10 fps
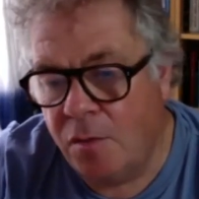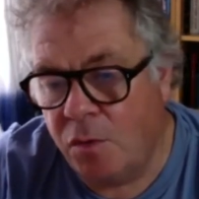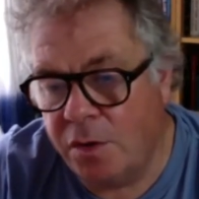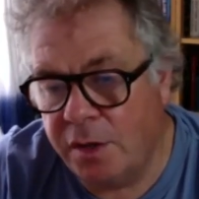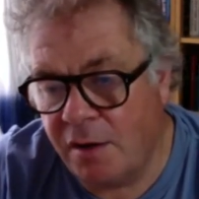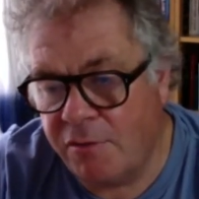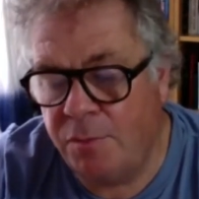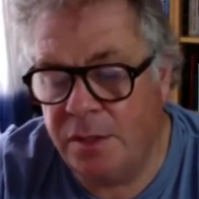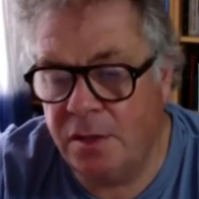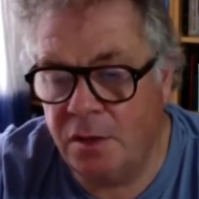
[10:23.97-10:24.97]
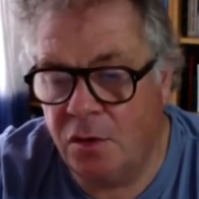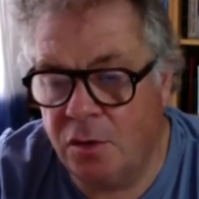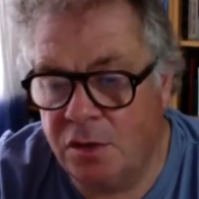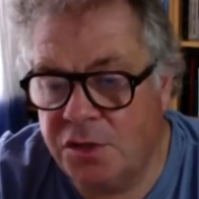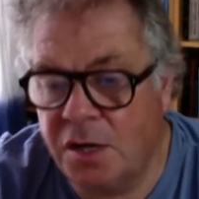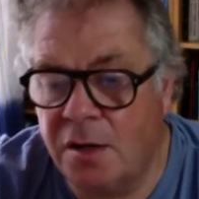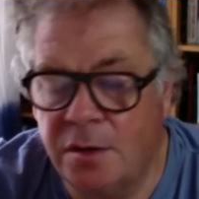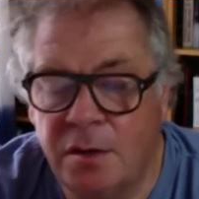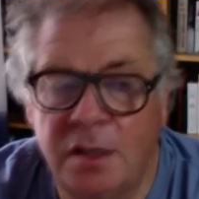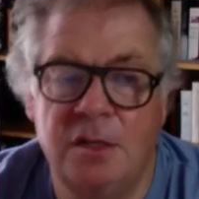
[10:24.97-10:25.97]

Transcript: What the government, though, has done